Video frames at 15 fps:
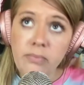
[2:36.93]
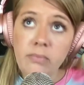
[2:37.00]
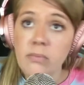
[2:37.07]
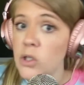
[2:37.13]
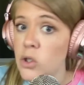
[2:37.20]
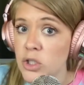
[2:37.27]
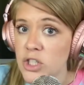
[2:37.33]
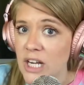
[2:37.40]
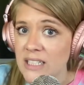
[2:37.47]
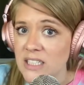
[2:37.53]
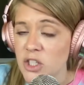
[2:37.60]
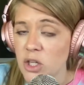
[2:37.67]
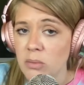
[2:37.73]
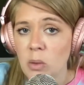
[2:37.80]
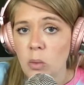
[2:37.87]
Your child is
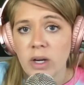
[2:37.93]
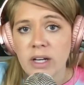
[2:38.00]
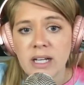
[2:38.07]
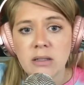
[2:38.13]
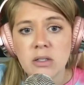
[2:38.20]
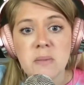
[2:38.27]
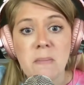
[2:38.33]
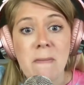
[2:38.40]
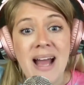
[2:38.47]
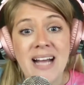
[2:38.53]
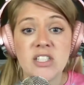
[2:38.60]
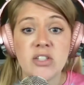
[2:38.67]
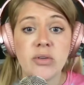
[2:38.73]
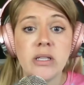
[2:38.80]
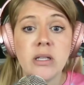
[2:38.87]
going to be working on those,
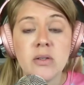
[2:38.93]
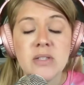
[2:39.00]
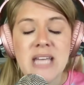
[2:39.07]
mastering those,